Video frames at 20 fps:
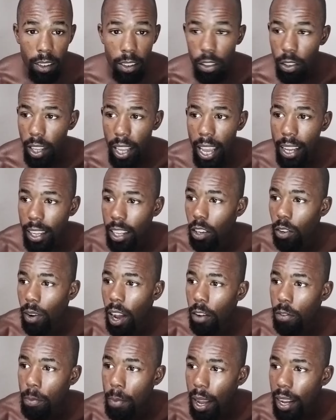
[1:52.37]
You can't get
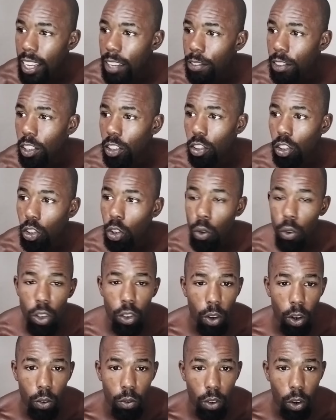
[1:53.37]
around from that. Even a
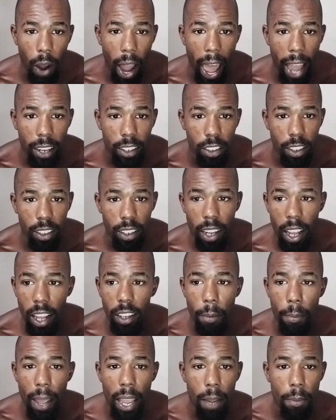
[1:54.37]
two-year-old, no action.
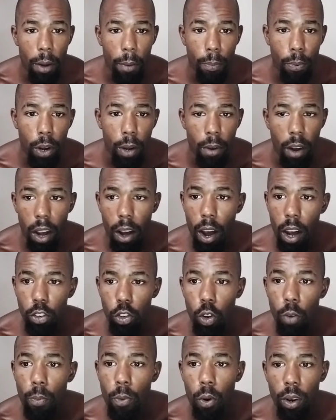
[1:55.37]
Hell, a baby, a
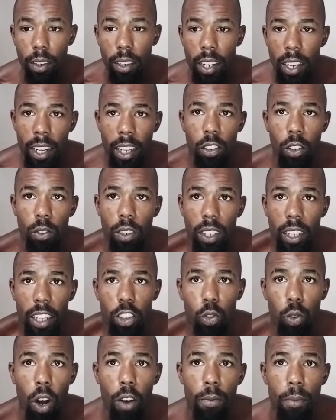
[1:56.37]
newborn that's only
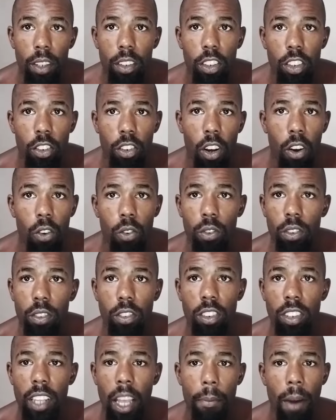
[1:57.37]
like 12 months your own,
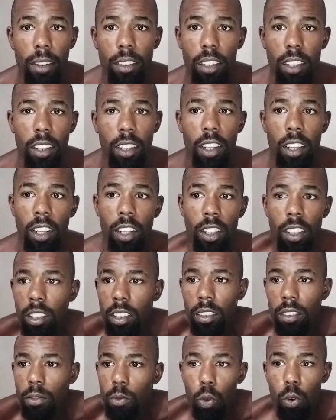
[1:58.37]
just came out the
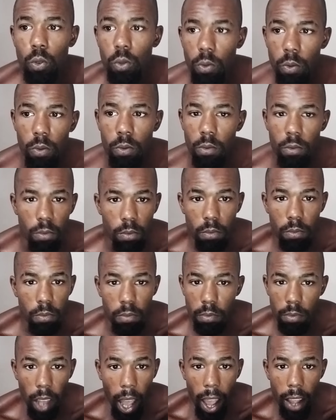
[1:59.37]
womb,
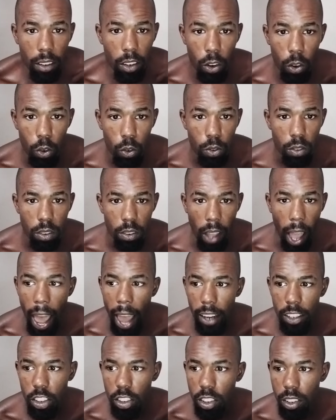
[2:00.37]
that knows
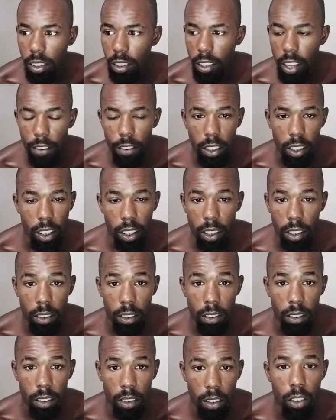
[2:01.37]
action is everything.
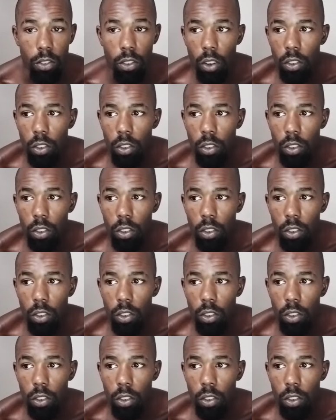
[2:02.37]
You